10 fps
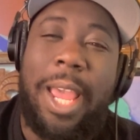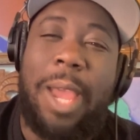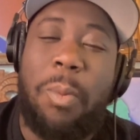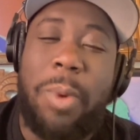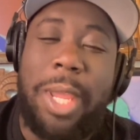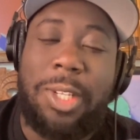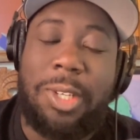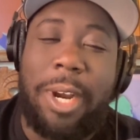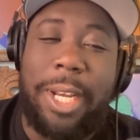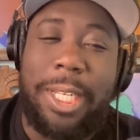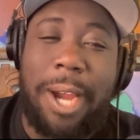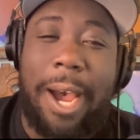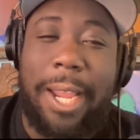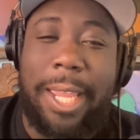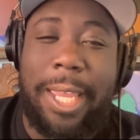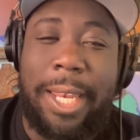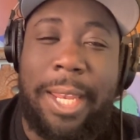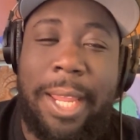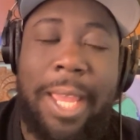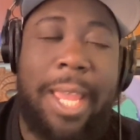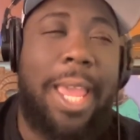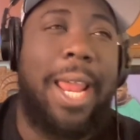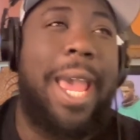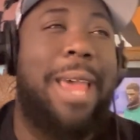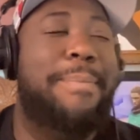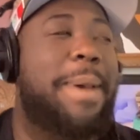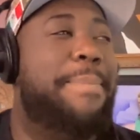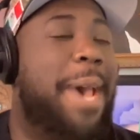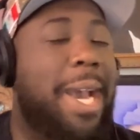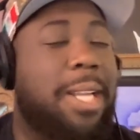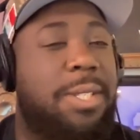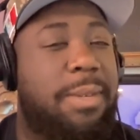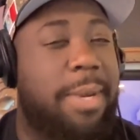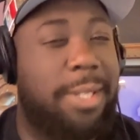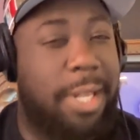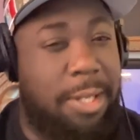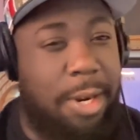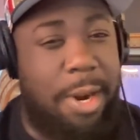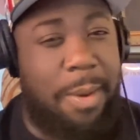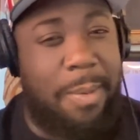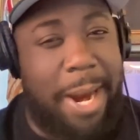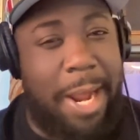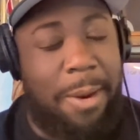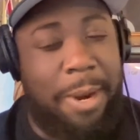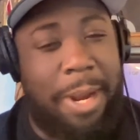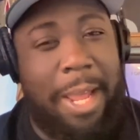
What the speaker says: And we started talking and I had my back to him because I turned around